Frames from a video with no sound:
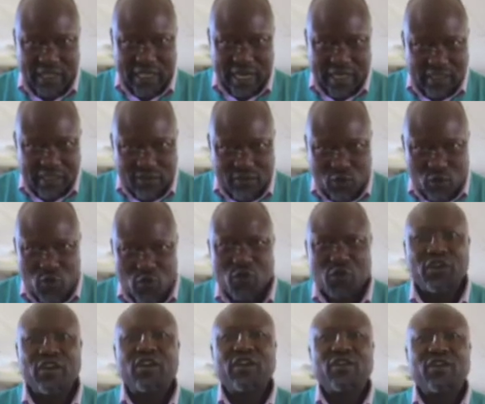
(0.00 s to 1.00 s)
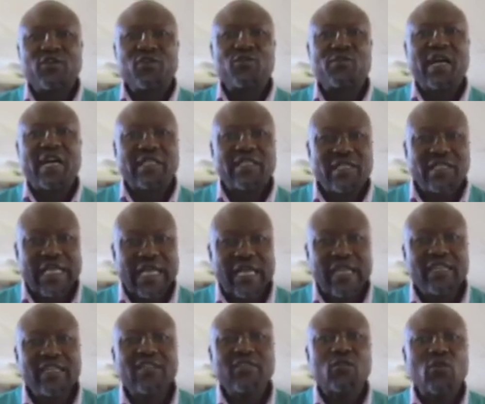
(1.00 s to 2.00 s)
32, you must
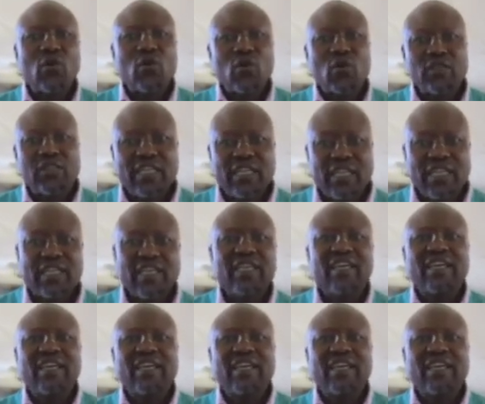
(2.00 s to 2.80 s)
clean all the